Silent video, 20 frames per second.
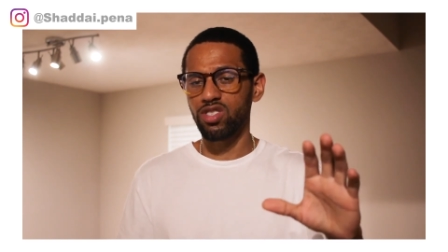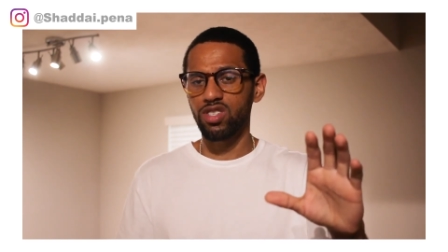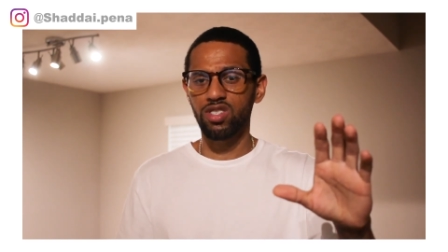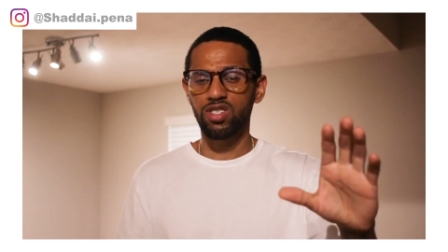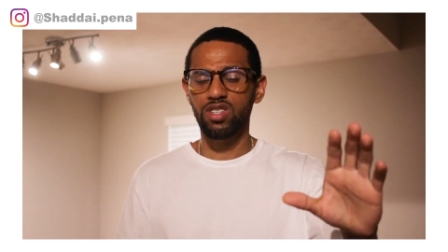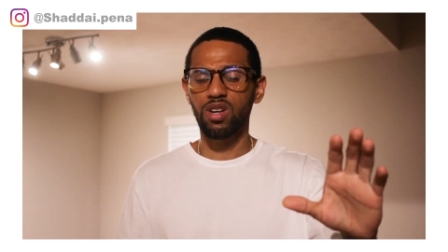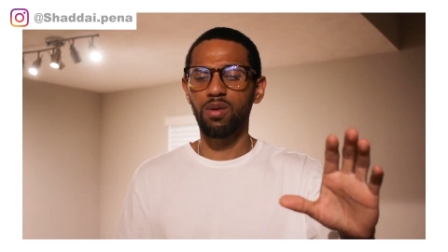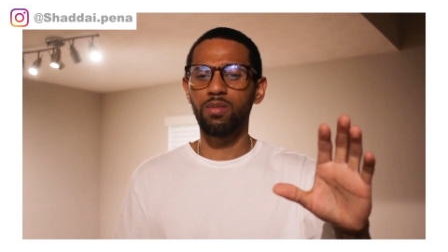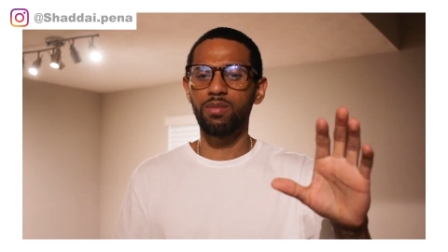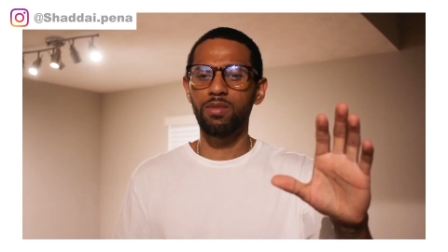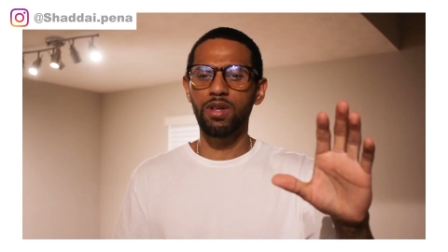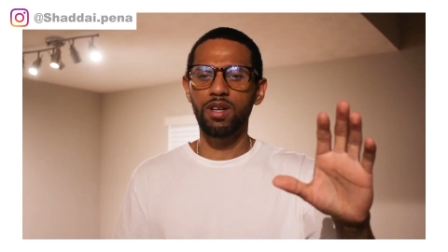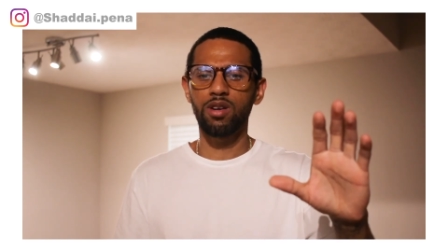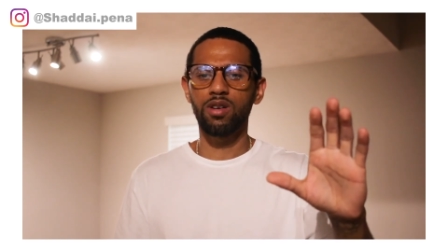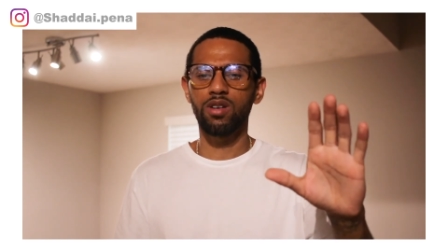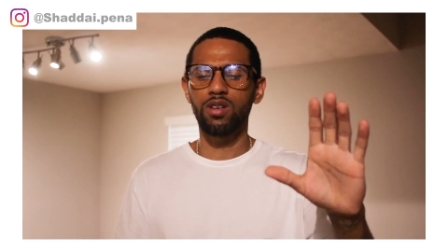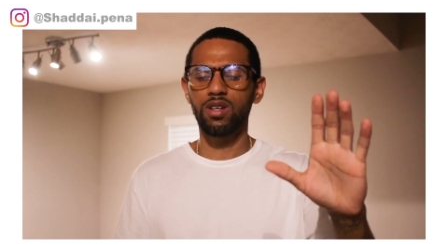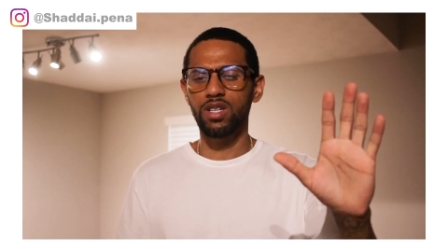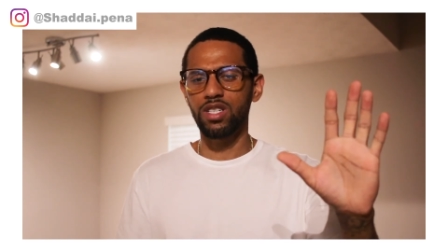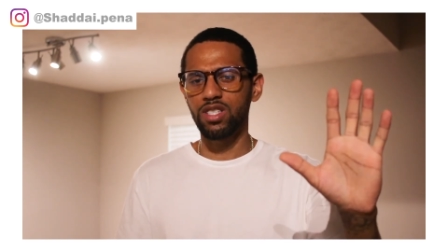There's some that
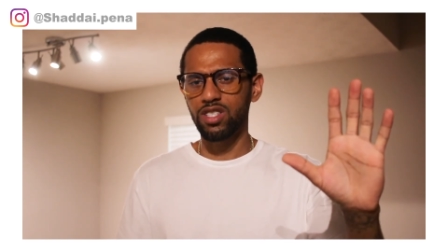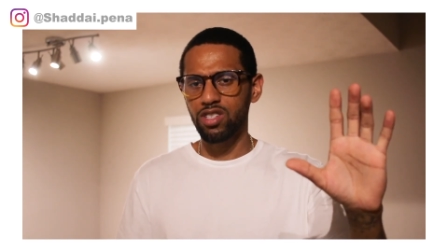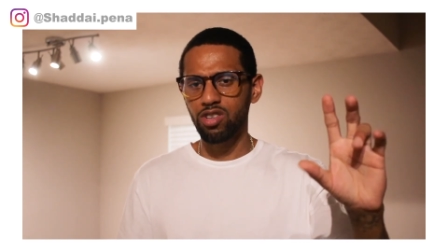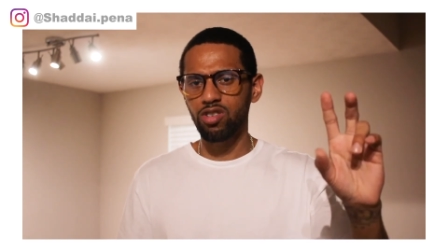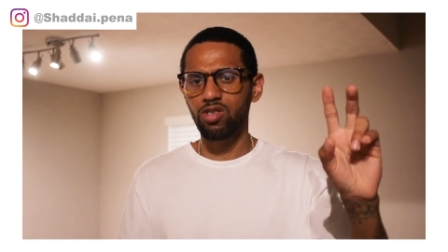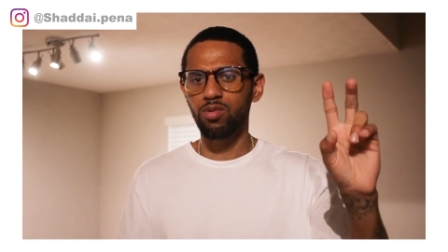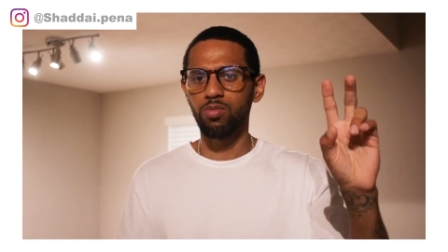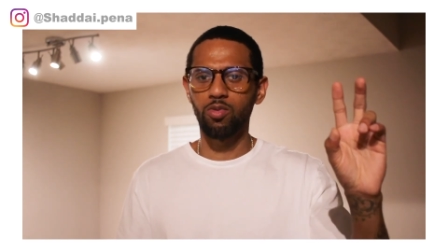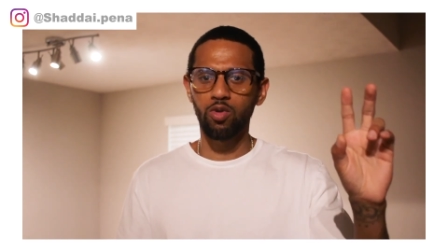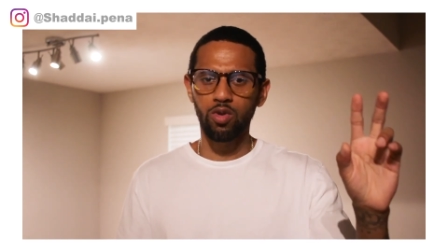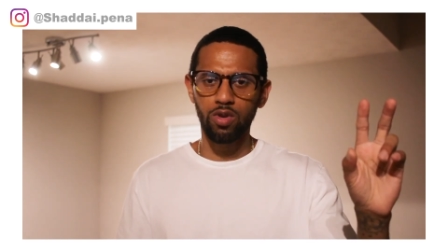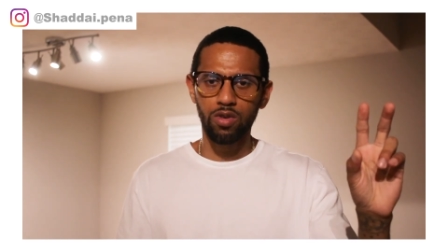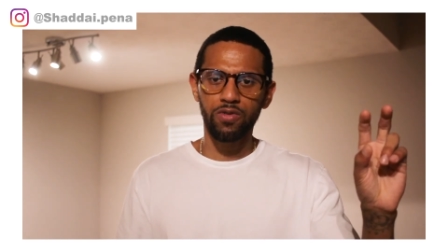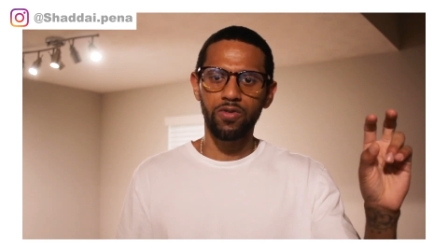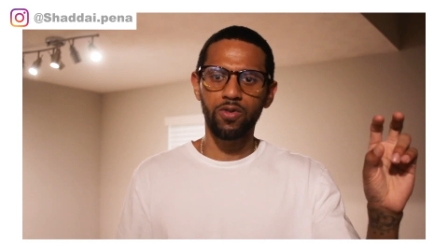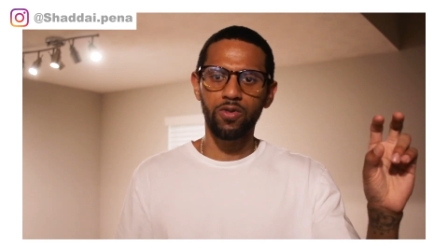are considered more